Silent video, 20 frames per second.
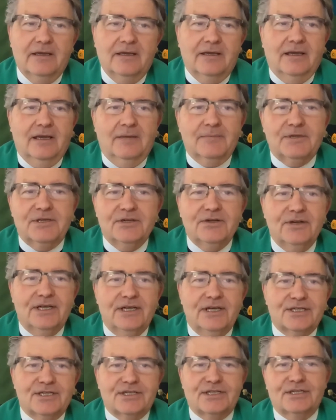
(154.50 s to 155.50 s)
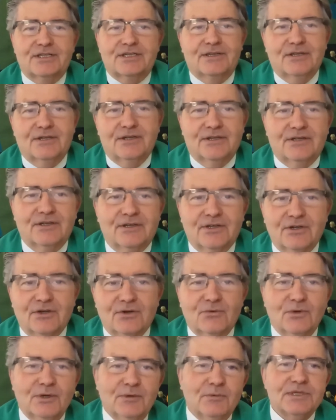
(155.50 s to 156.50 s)
I'm curious,
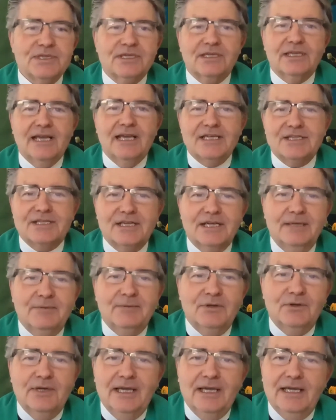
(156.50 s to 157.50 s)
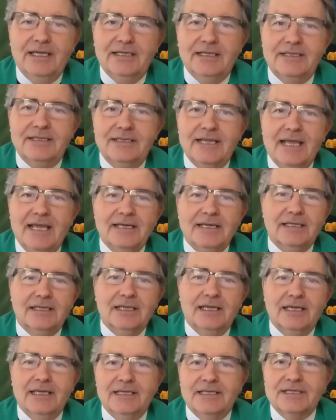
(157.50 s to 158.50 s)
when was the last time you had a
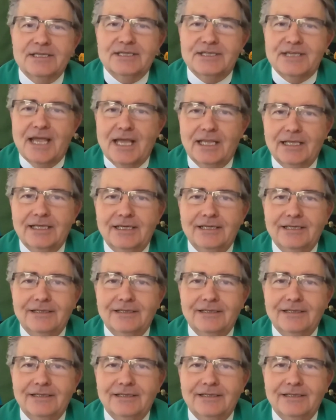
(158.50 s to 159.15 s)
dandelion salad?